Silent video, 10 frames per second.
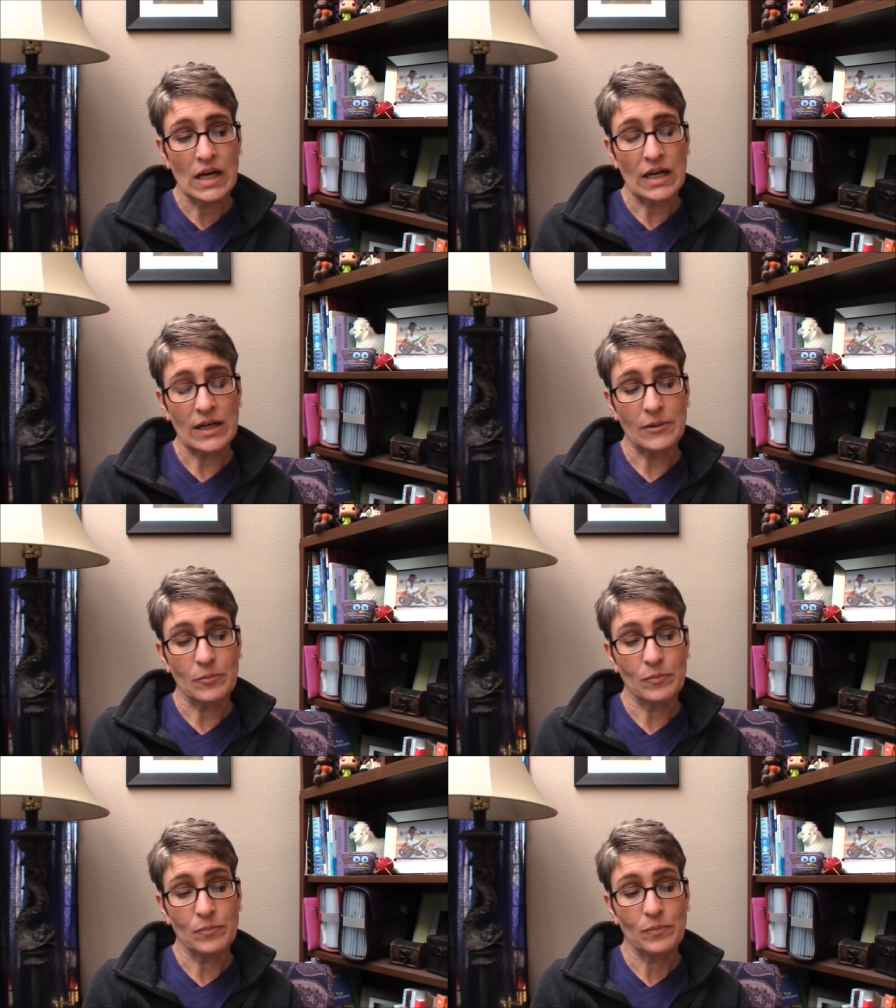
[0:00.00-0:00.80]

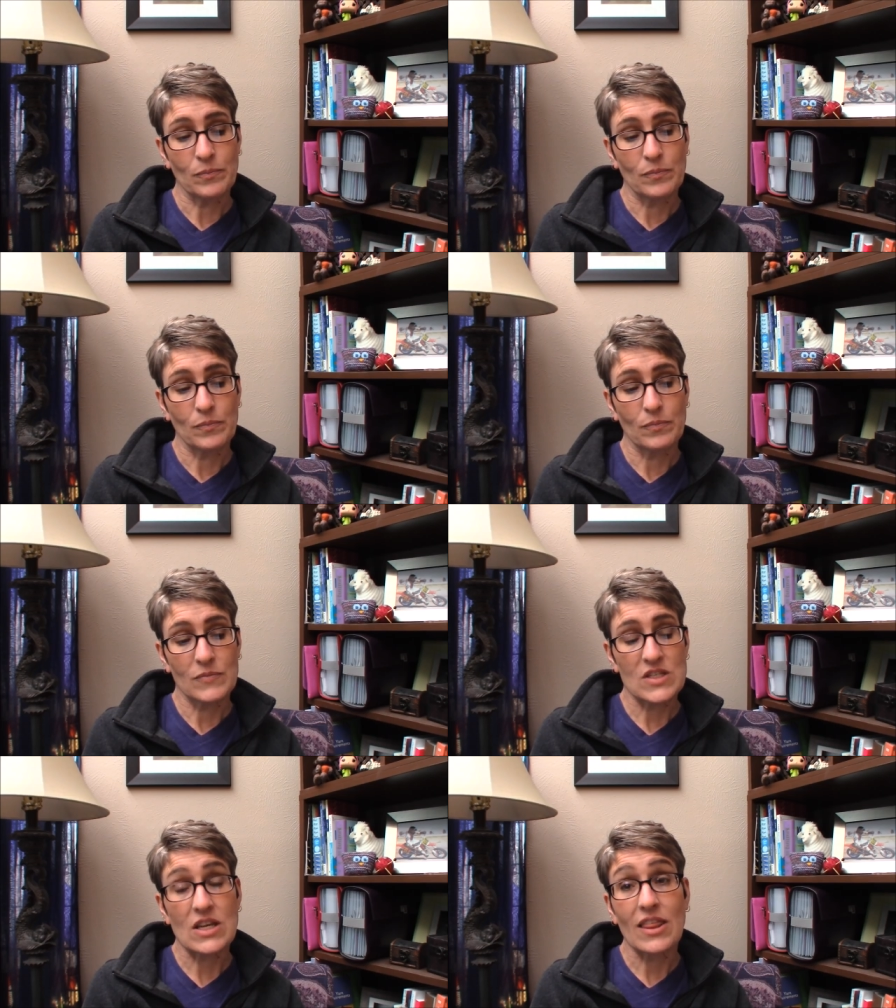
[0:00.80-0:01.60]

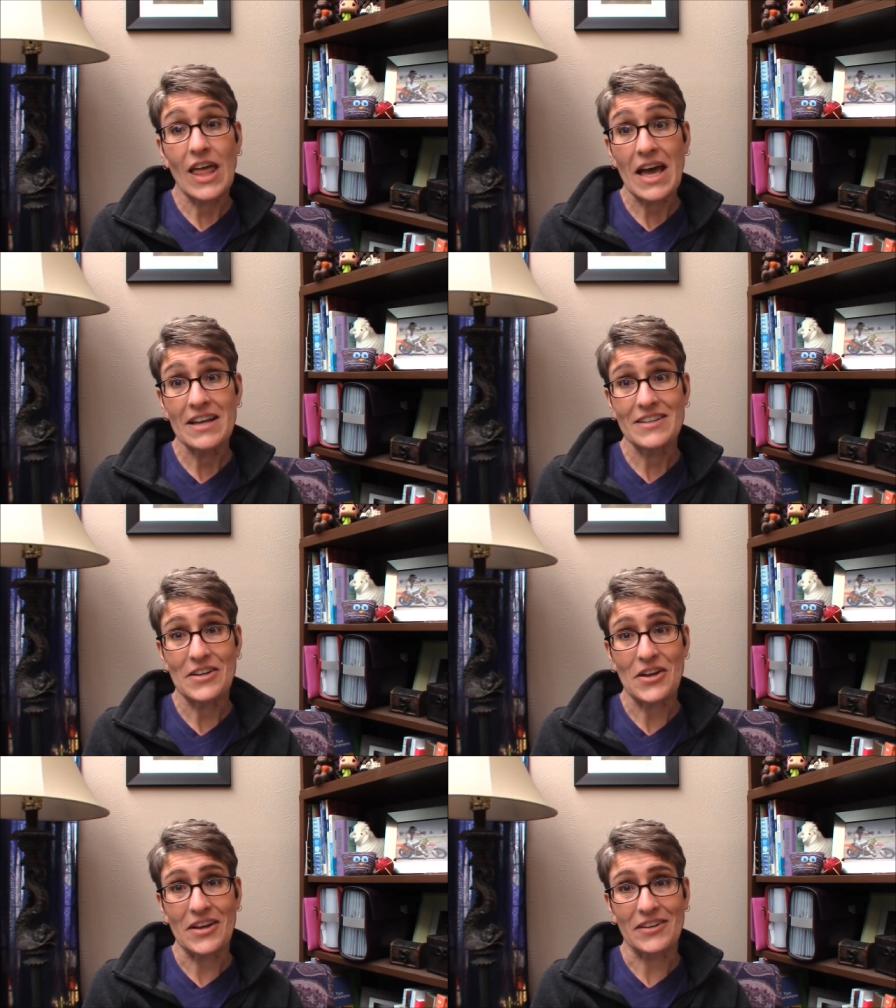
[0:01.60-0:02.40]
To that
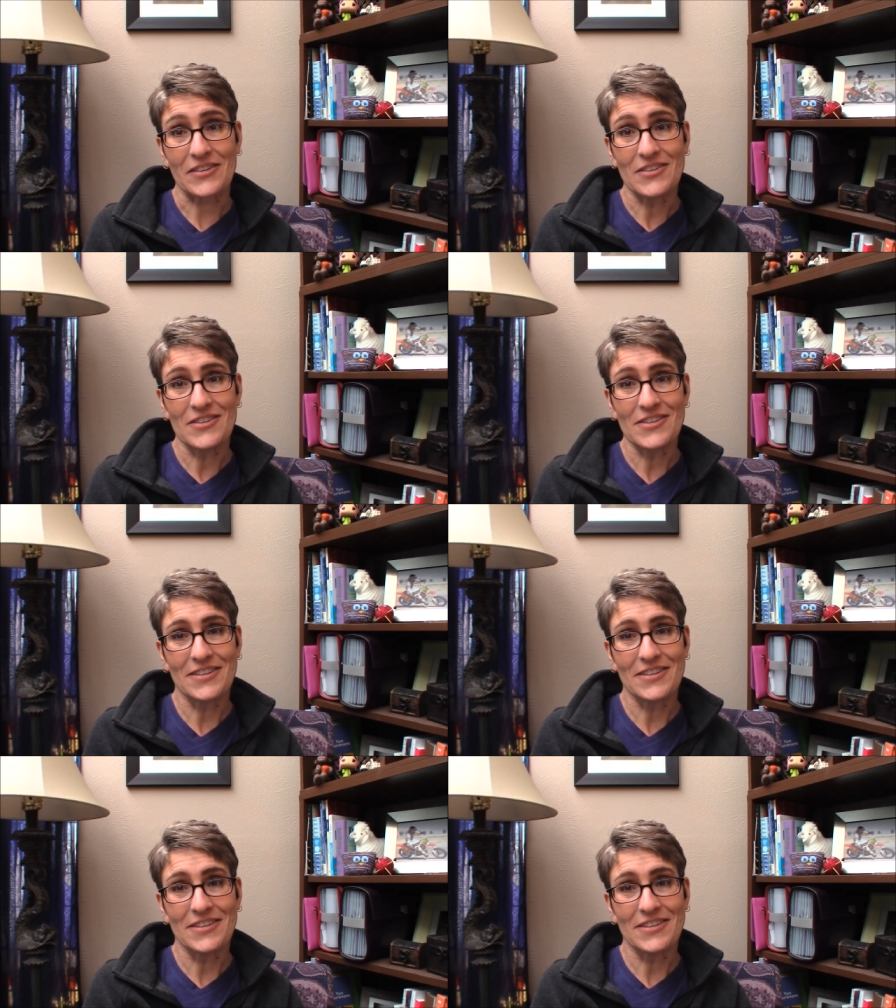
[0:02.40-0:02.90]
end,